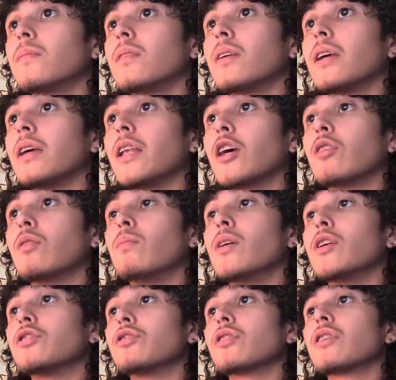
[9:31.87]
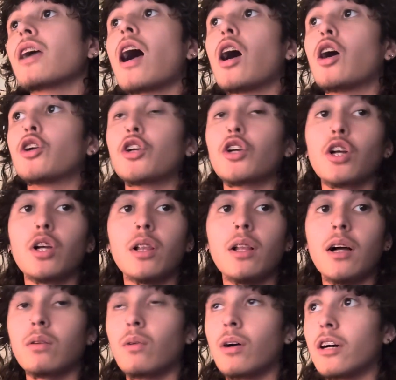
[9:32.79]
an angle measured
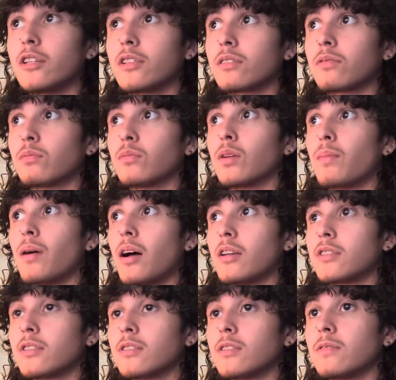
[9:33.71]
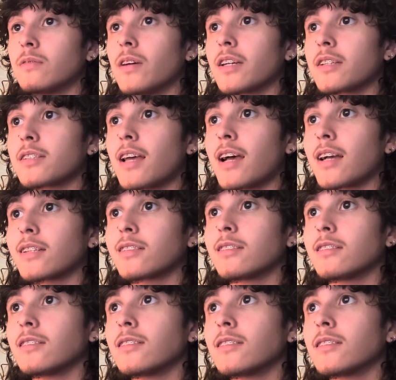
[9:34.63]
counterclockwise from the positive
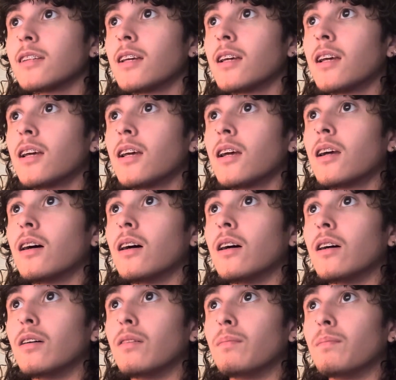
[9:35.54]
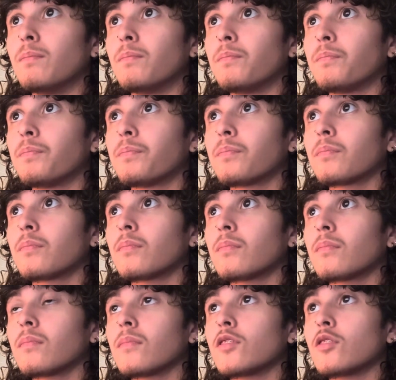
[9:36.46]
x-axis.
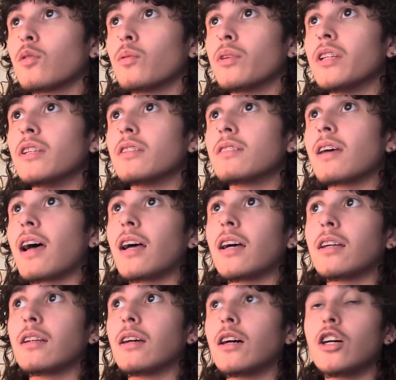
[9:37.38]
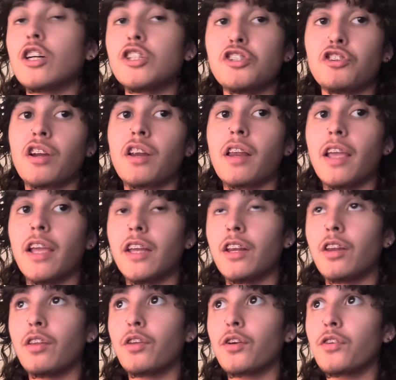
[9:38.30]
So we need to add 180
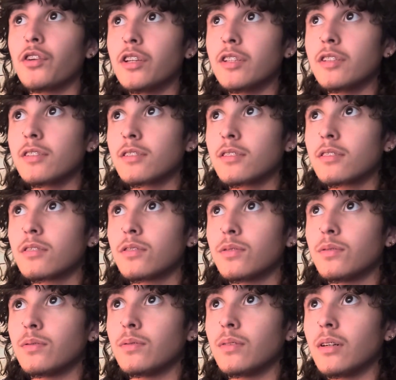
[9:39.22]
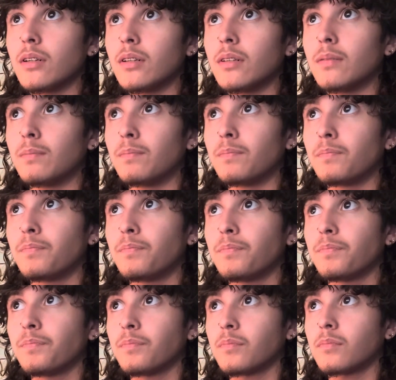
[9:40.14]
degrees to
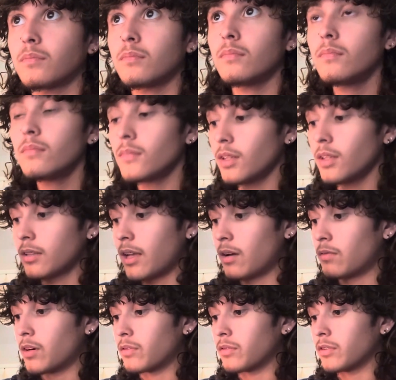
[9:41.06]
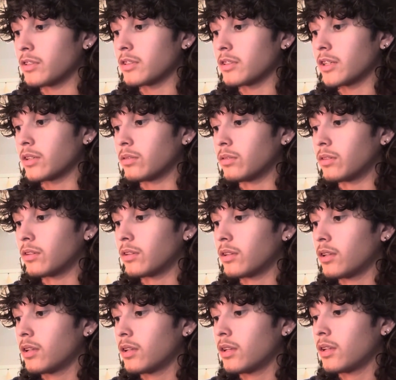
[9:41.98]
that reference angle.
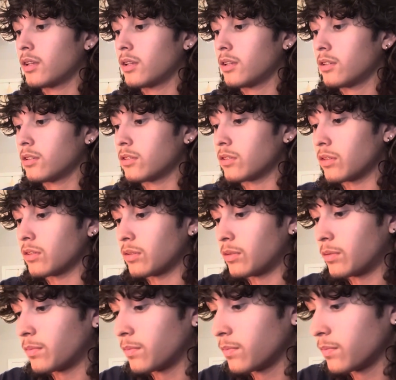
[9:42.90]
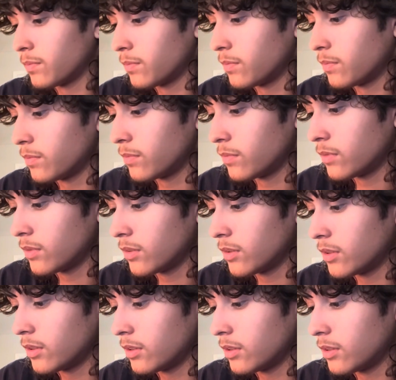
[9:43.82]
So
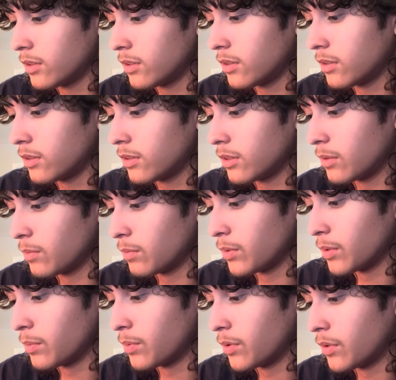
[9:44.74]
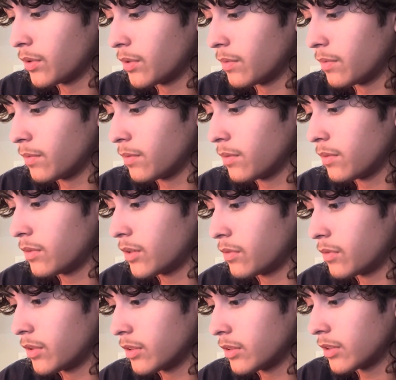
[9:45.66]
simply put,
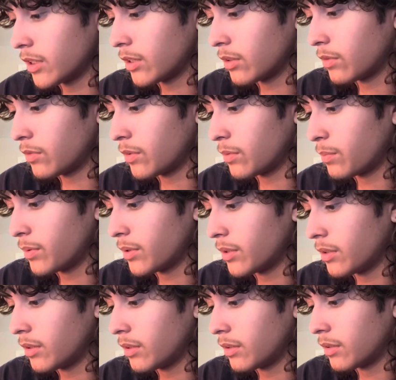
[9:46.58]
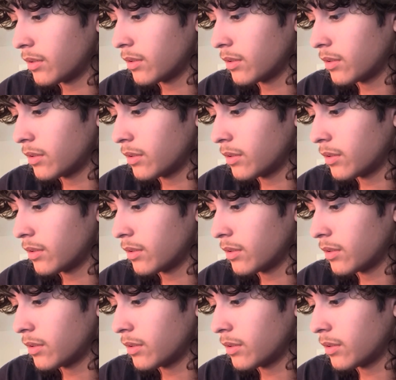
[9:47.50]
reference angle for P